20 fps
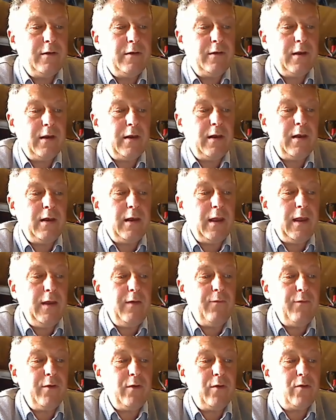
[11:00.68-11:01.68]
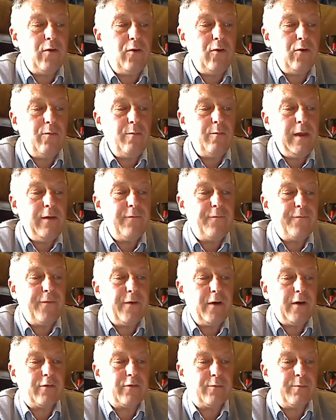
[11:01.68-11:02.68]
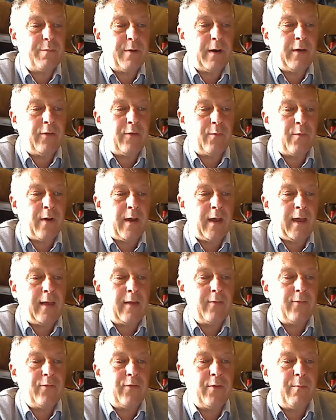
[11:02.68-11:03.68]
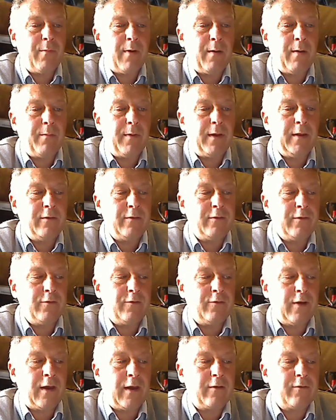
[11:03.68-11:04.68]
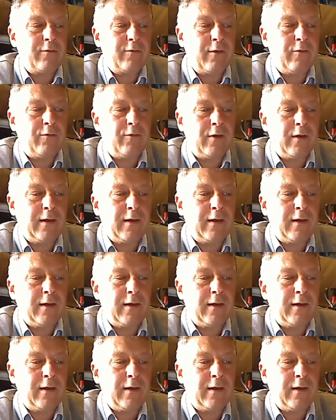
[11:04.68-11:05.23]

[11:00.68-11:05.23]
Didn't even call me first, by the way, the mum interjects as she